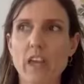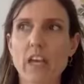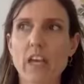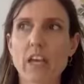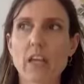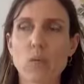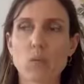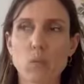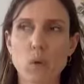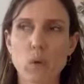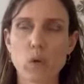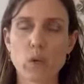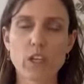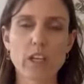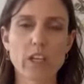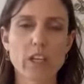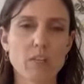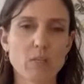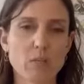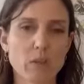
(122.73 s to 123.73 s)
and
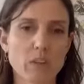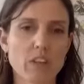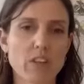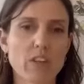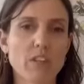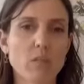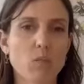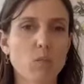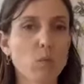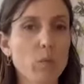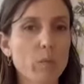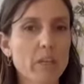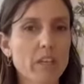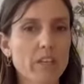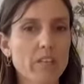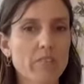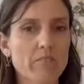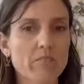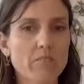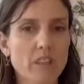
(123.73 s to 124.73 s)
working with
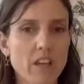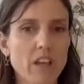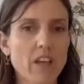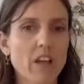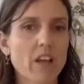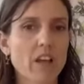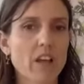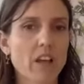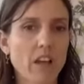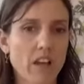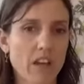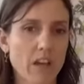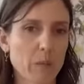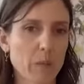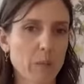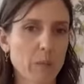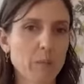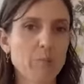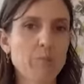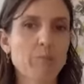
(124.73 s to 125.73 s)
women
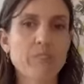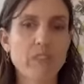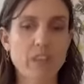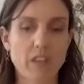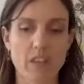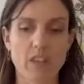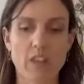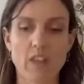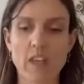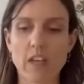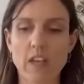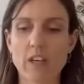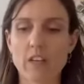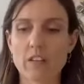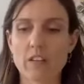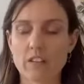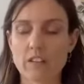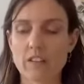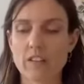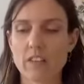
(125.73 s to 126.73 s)
and their
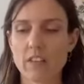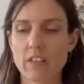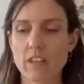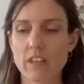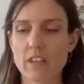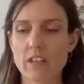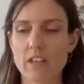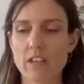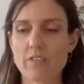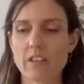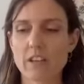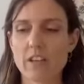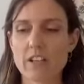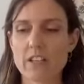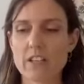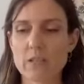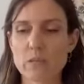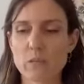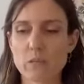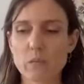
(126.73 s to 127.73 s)

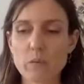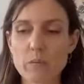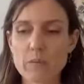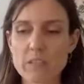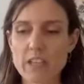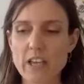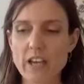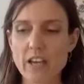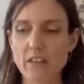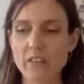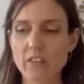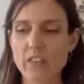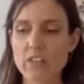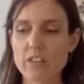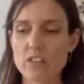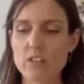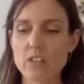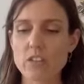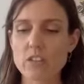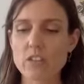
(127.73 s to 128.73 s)
various women's health
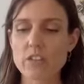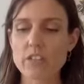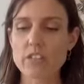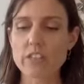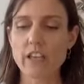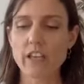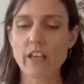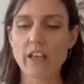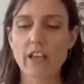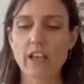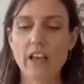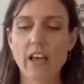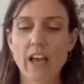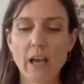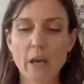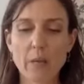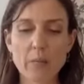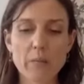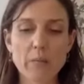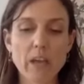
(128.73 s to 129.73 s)
issues.
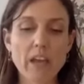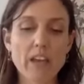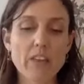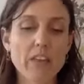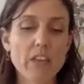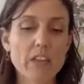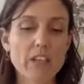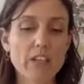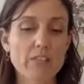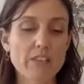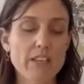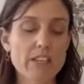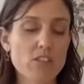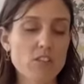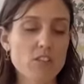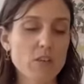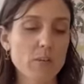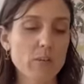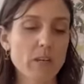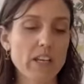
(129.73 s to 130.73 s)
And then
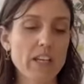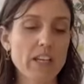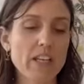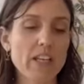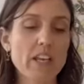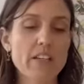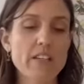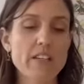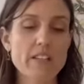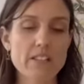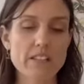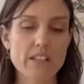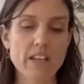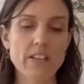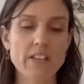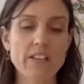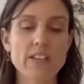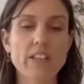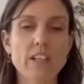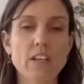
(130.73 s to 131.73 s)
eventually I
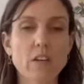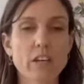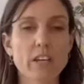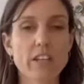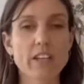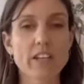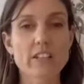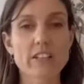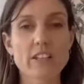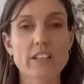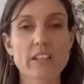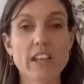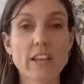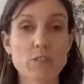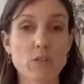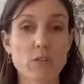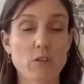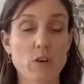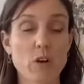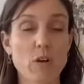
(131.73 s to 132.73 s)
started looking into
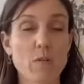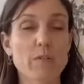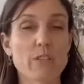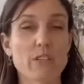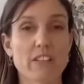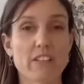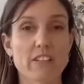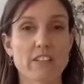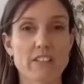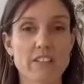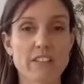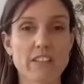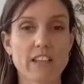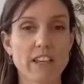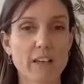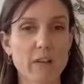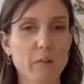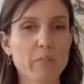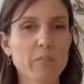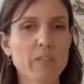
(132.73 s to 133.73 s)
natural options
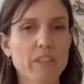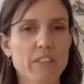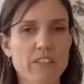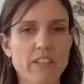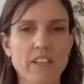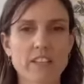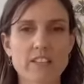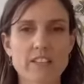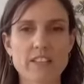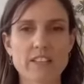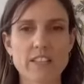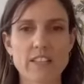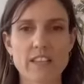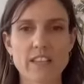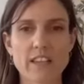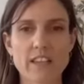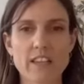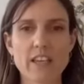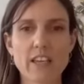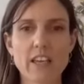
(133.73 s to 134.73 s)
because I could
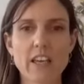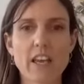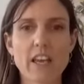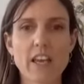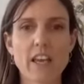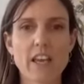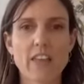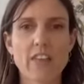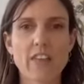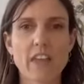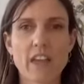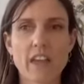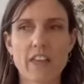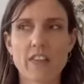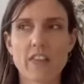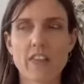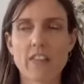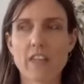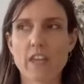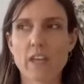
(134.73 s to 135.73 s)
see that
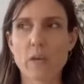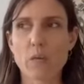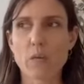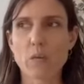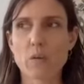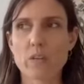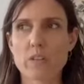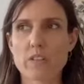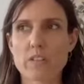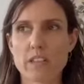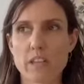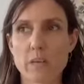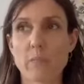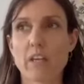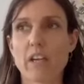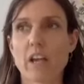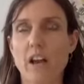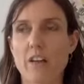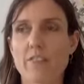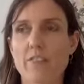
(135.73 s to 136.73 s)
there was,
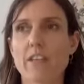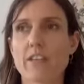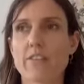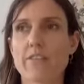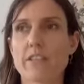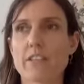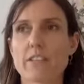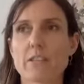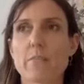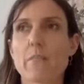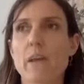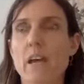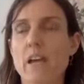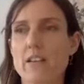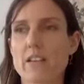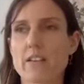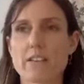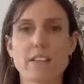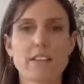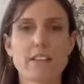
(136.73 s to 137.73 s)
IVF is
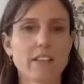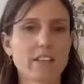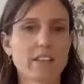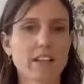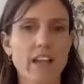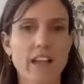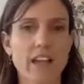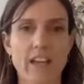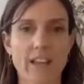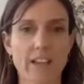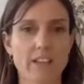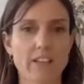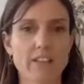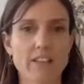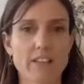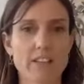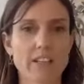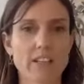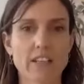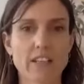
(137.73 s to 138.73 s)
amazing and
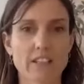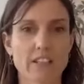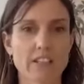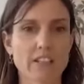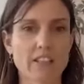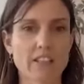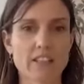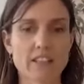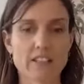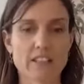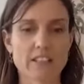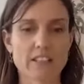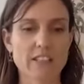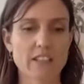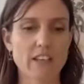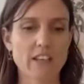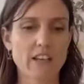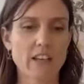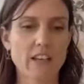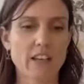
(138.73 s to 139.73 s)
it is,
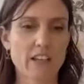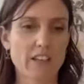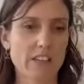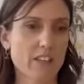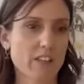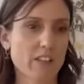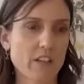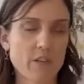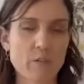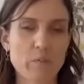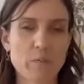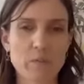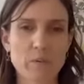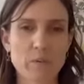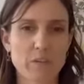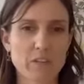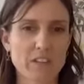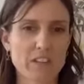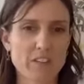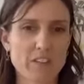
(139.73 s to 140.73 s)
brought
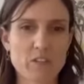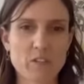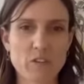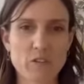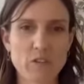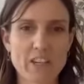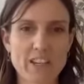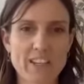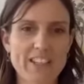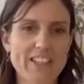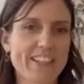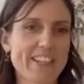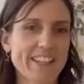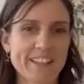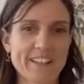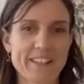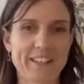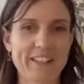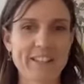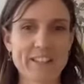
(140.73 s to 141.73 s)
joy
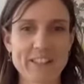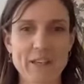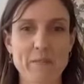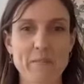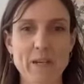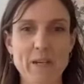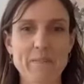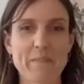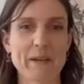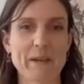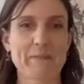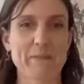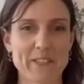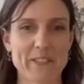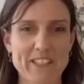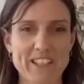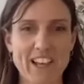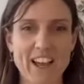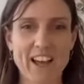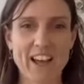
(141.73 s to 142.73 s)
to so many people's
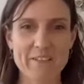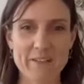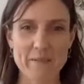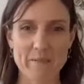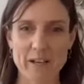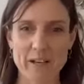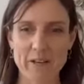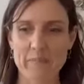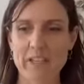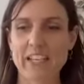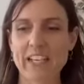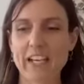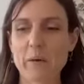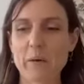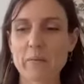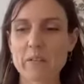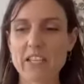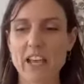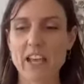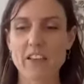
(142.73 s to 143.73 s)
lives by being able
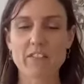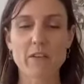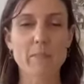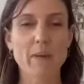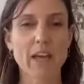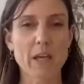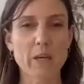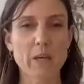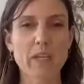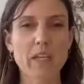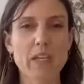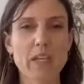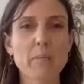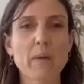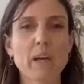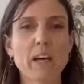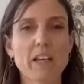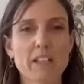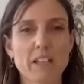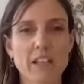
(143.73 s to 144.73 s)
to have a baby.
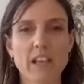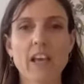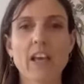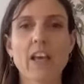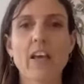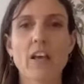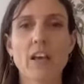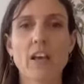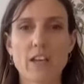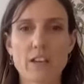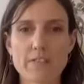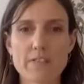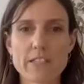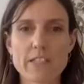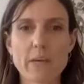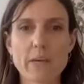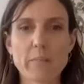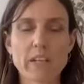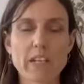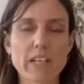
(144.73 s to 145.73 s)
But if
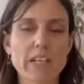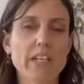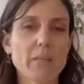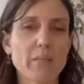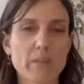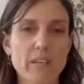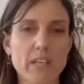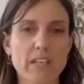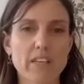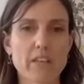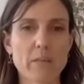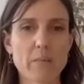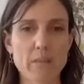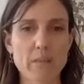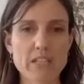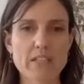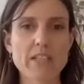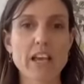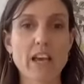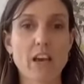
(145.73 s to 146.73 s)
somebody can be in the
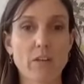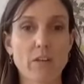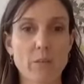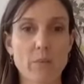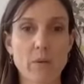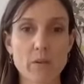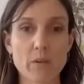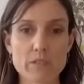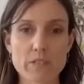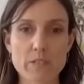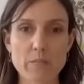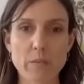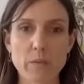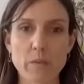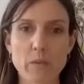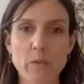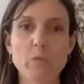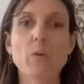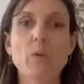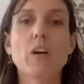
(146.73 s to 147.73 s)
best health
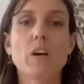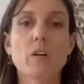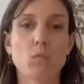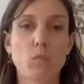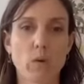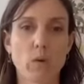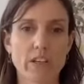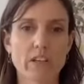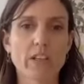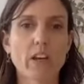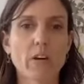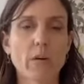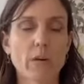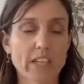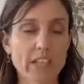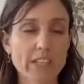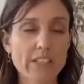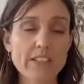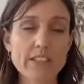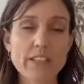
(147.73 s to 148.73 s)
possible when going
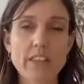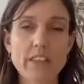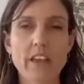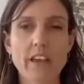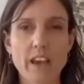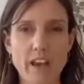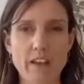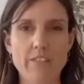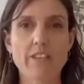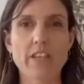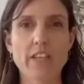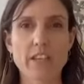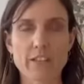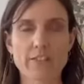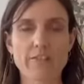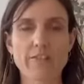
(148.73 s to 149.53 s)
into their IVF